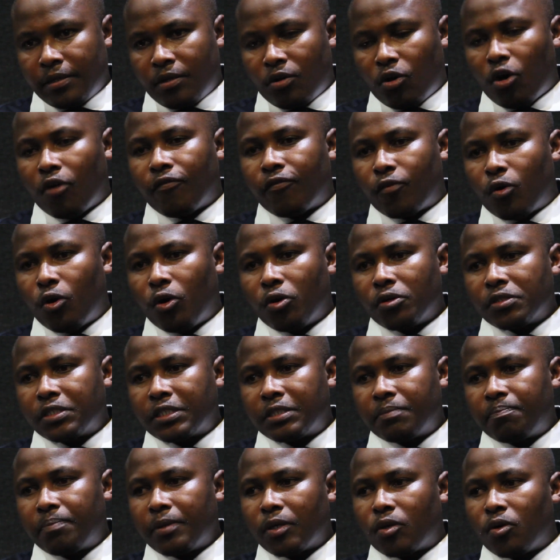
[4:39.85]
Of
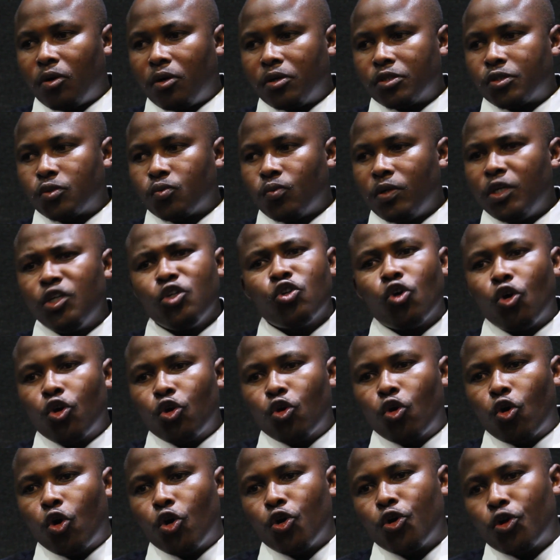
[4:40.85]
course, because we
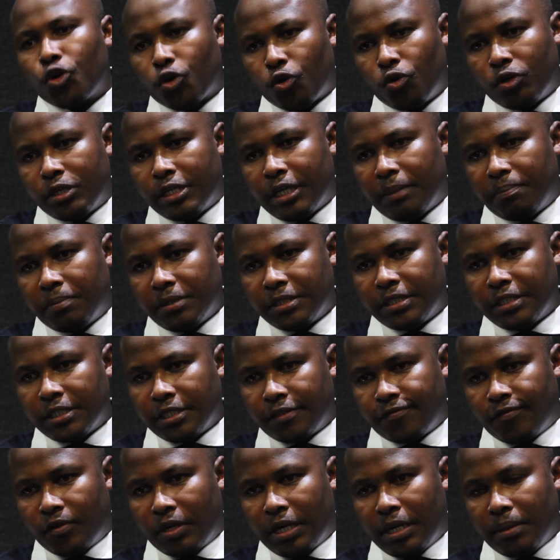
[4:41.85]
don't control the business
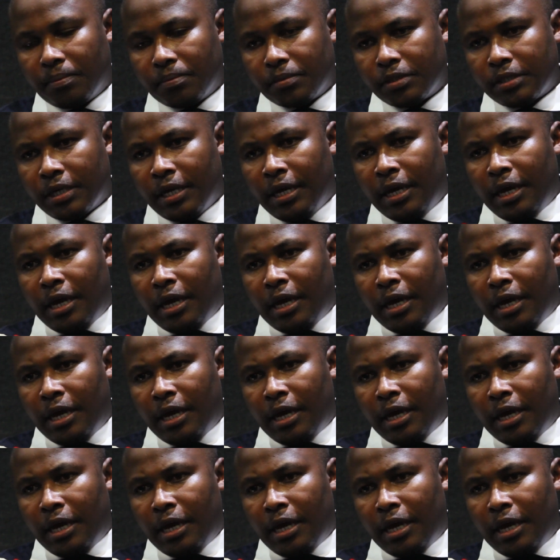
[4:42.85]
forums,